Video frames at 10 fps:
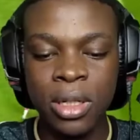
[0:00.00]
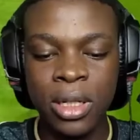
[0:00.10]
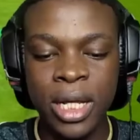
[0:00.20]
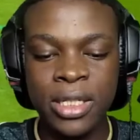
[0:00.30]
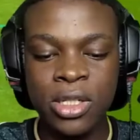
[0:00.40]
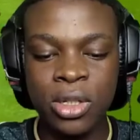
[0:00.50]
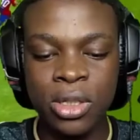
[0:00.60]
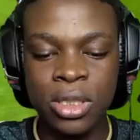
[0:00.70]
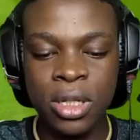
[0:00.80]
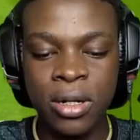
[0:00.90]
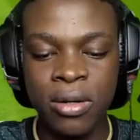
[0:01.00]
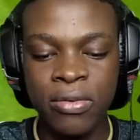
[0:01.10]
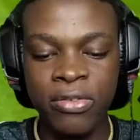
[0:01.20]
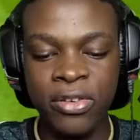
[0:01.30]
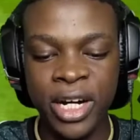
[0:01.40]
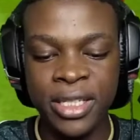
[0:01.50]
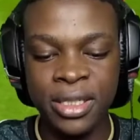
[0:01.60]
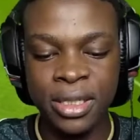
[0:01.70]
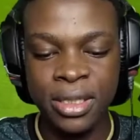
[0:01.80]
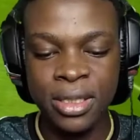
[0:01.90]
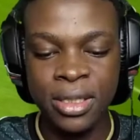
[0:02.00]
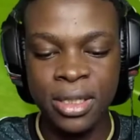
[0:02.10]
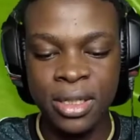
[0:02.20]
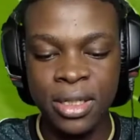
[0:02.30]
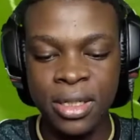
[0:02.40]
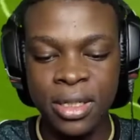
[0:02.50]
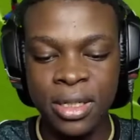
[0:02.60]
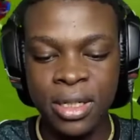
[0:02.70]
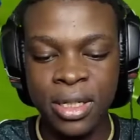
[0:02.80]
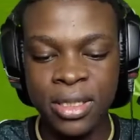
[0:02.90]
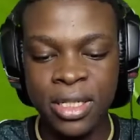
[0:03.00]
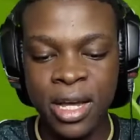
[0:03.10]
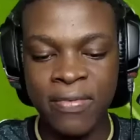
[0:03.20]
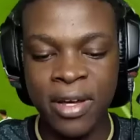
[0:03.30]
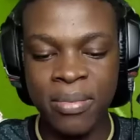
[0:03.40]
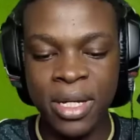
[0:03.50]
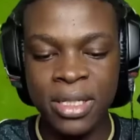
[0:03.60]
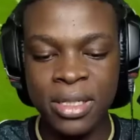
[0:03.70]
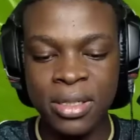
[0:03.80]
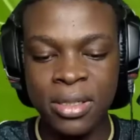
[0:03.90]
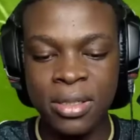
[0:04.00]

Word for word: Let's not fret it. See, I have my Messi,